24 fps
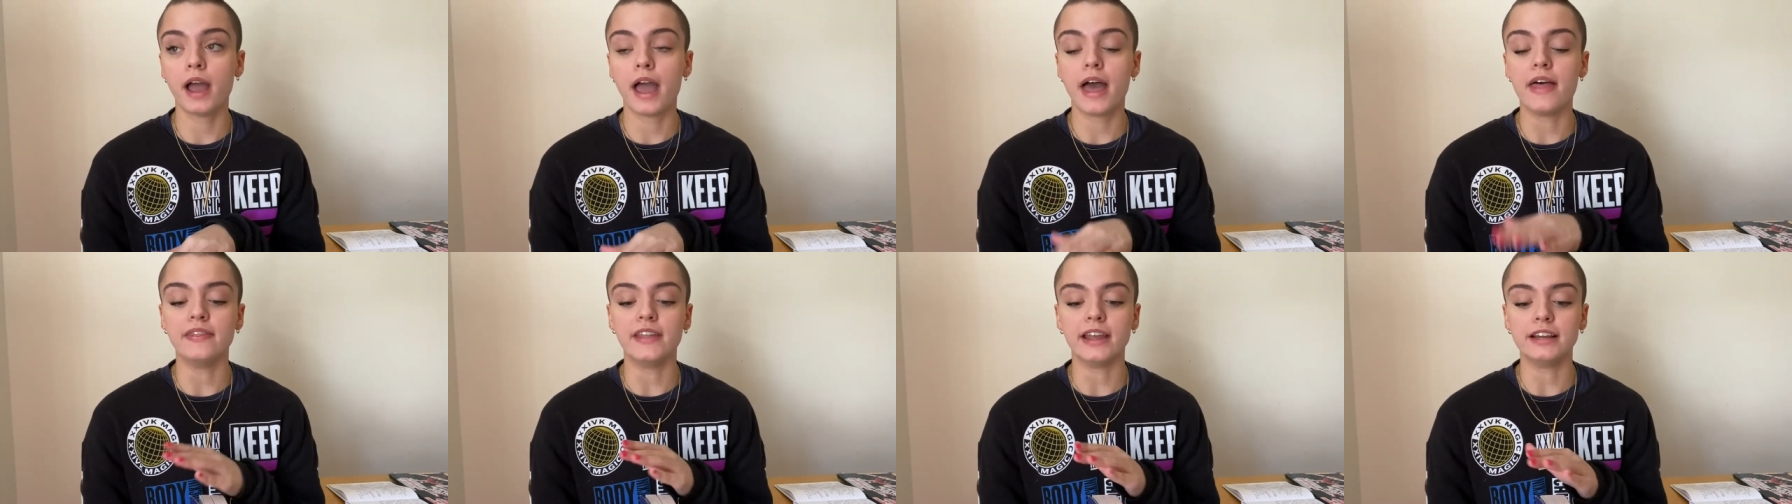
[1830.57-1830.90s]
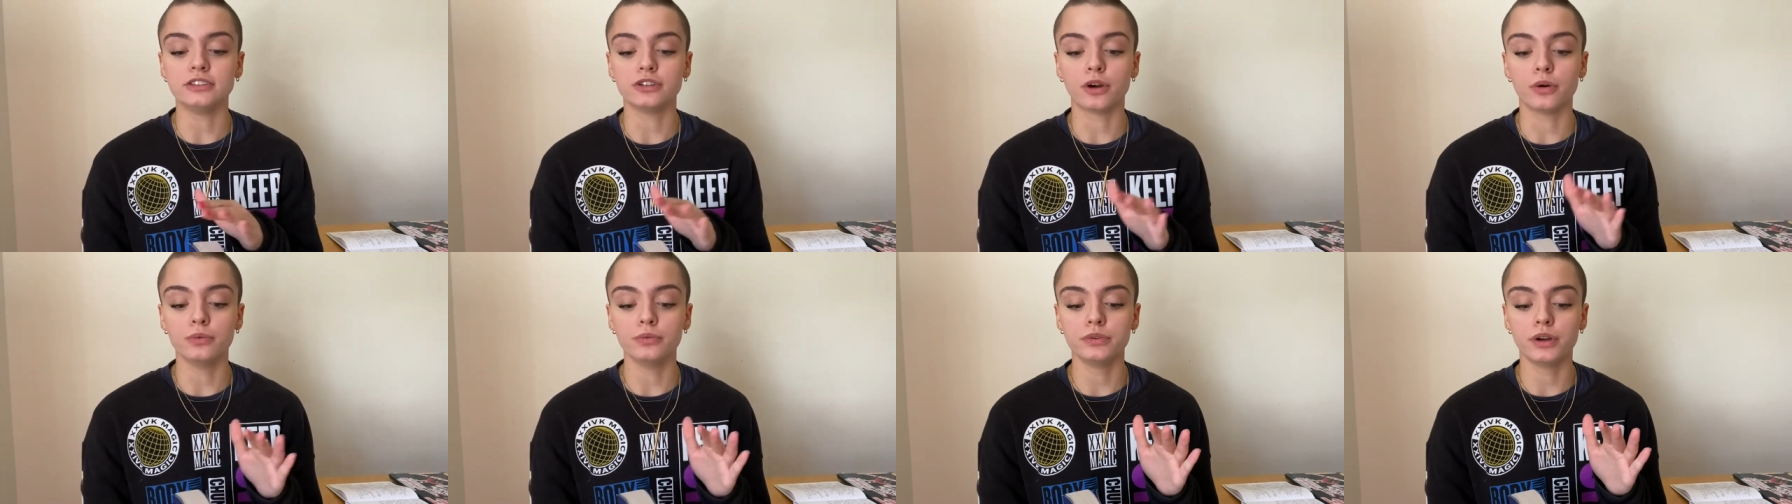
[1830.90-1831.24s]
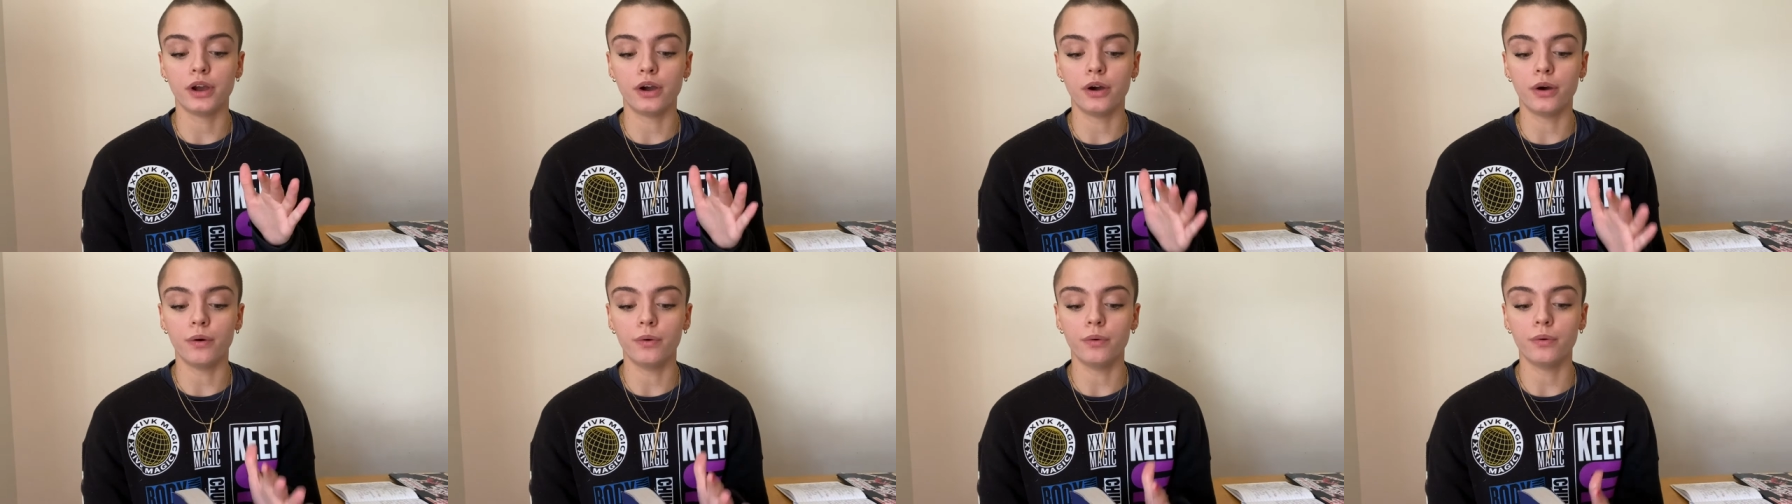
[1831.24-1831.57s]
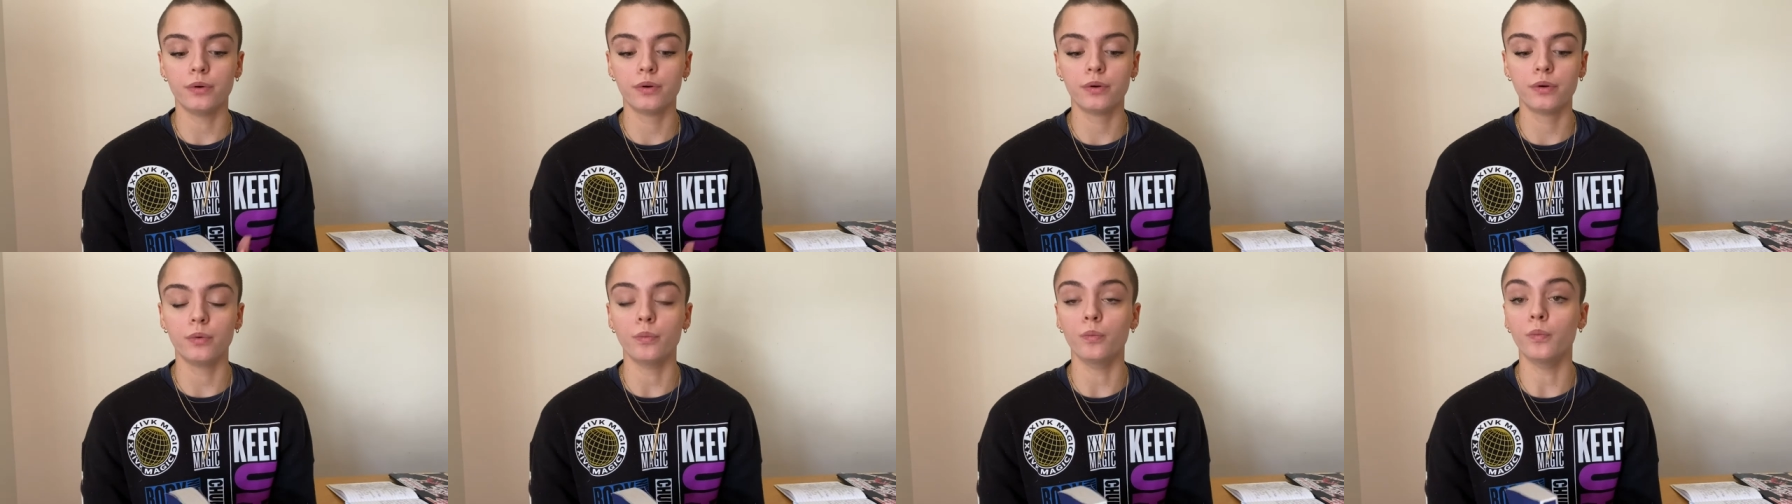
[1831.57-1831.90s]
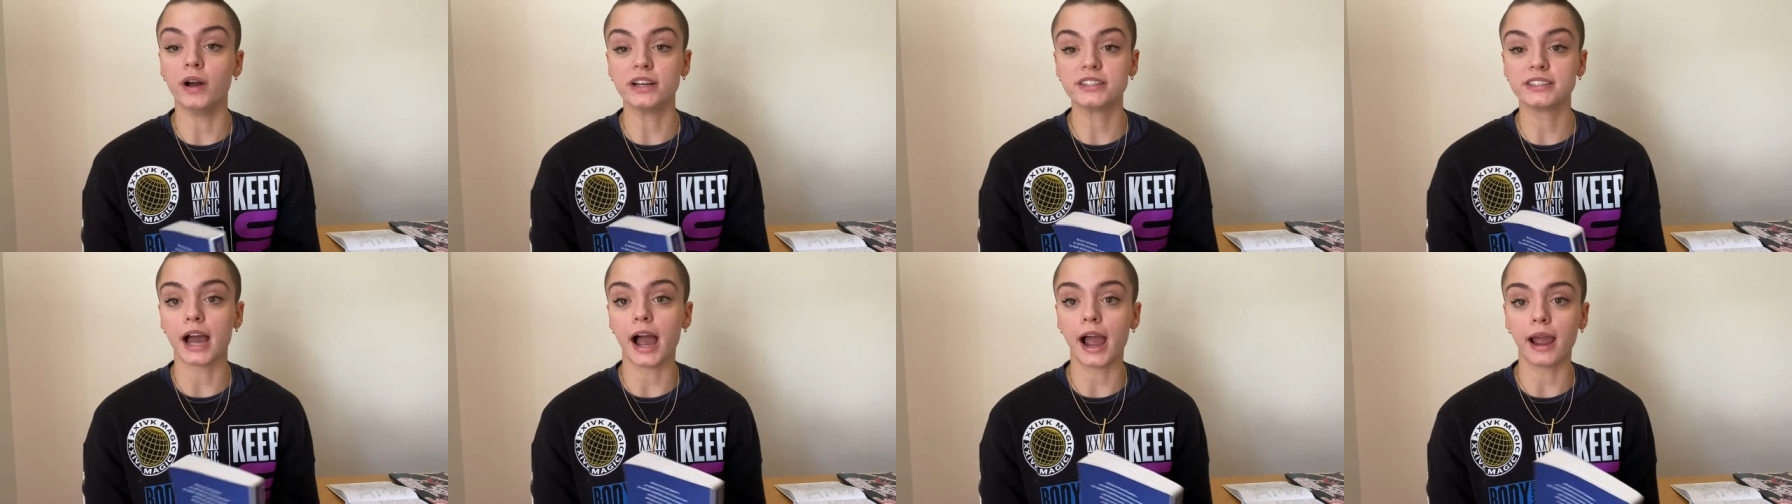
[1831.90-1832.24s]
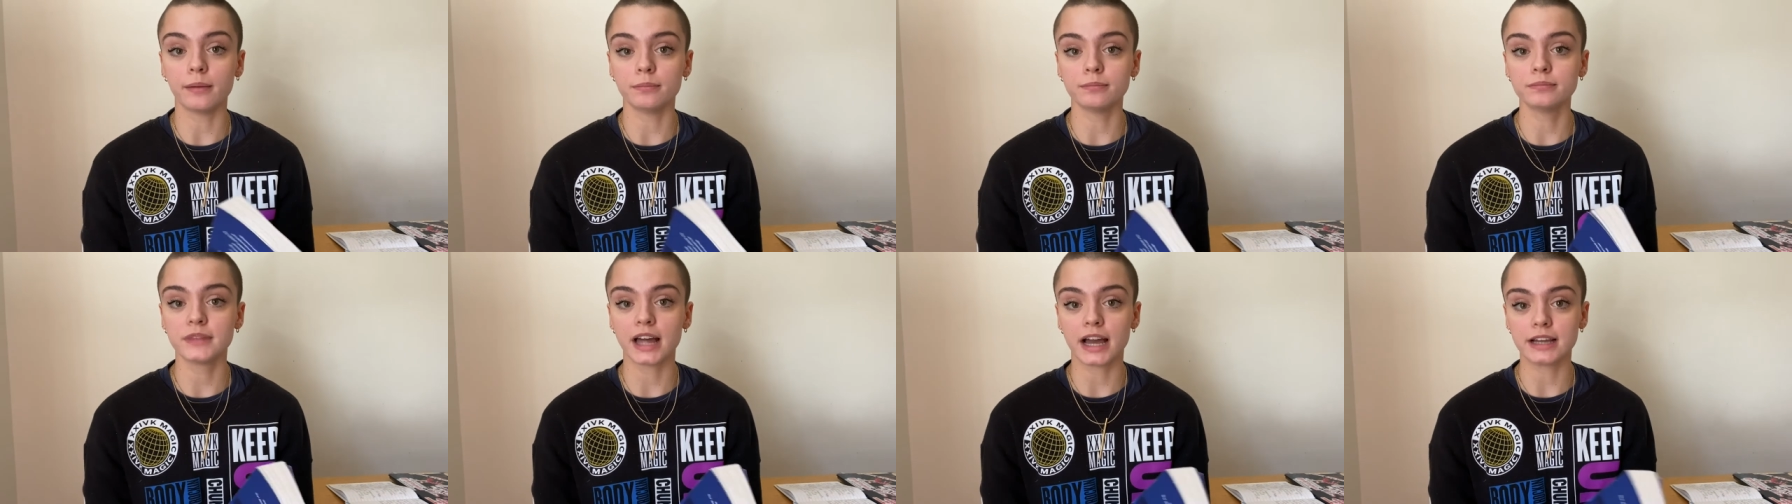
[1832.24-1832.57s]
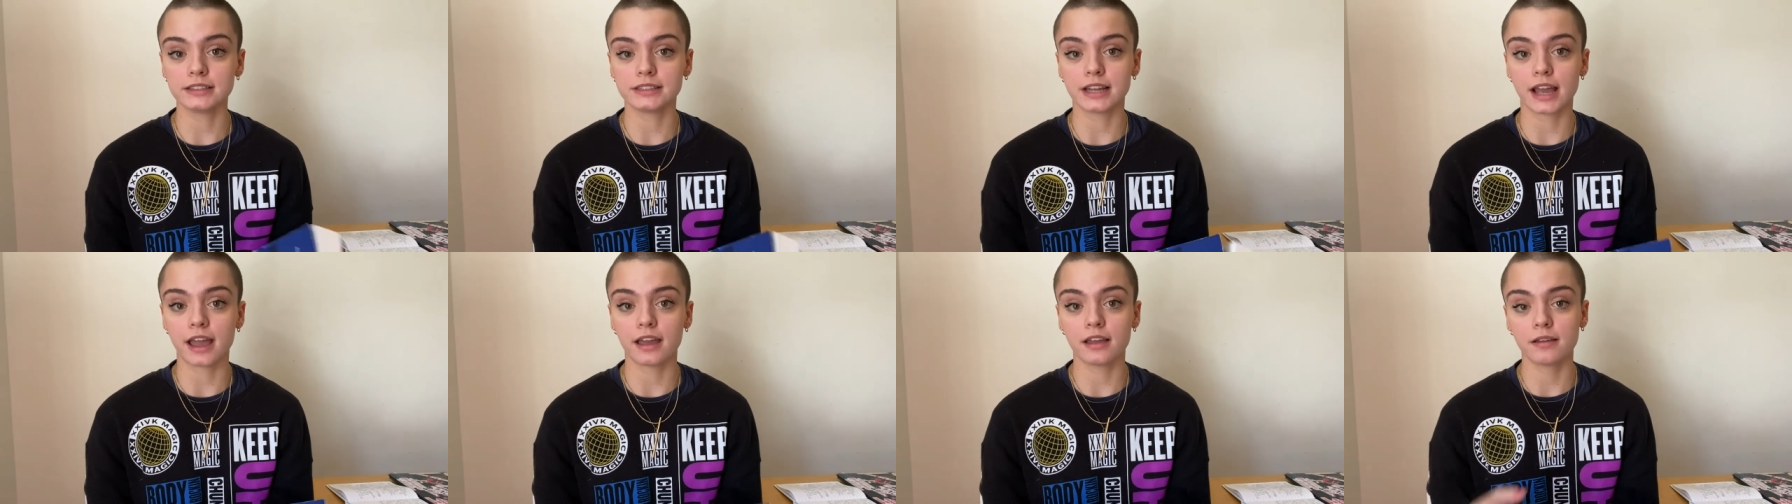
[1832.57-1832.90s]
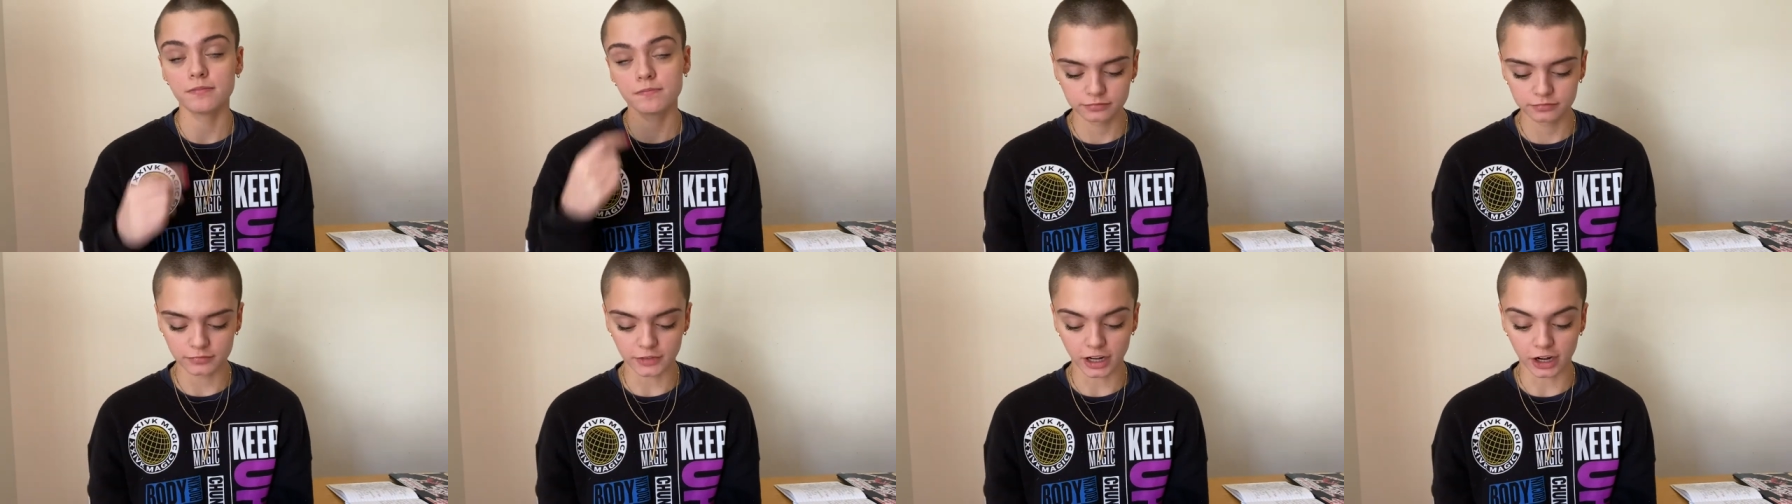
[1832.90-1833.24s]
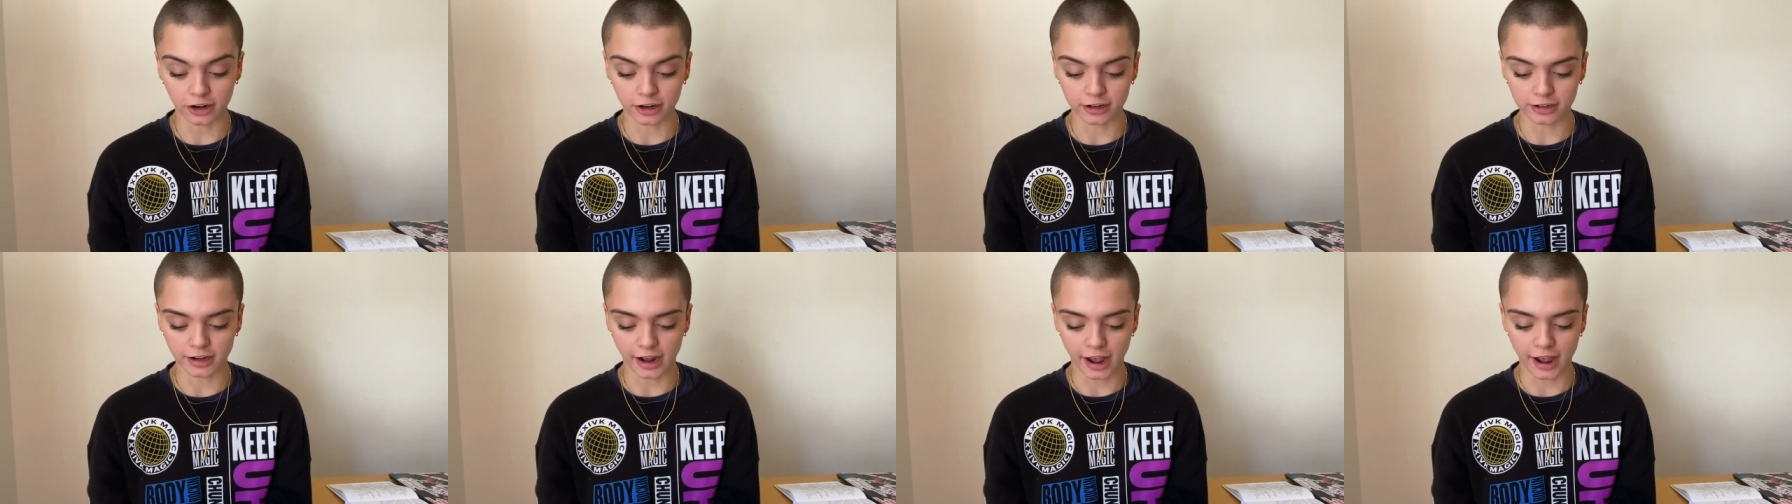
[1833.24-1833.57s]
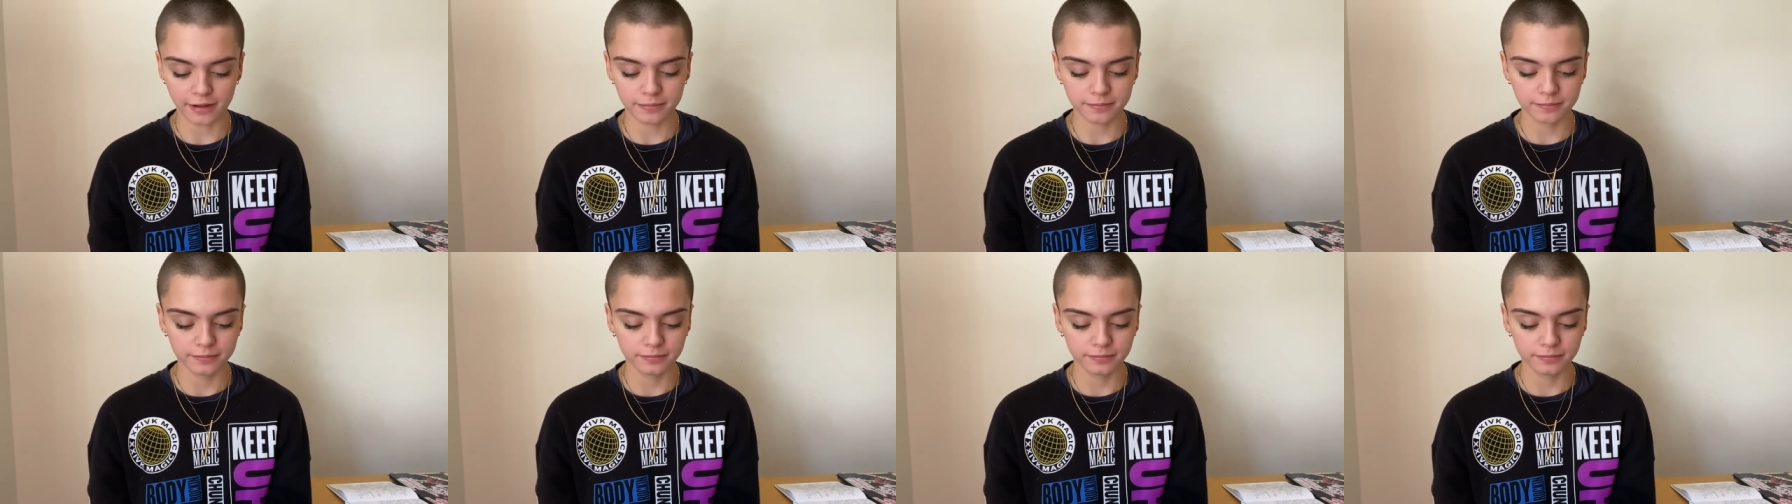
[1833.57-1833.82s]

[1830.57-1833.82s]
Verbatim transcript: and they don't know what time that day they're gonna die.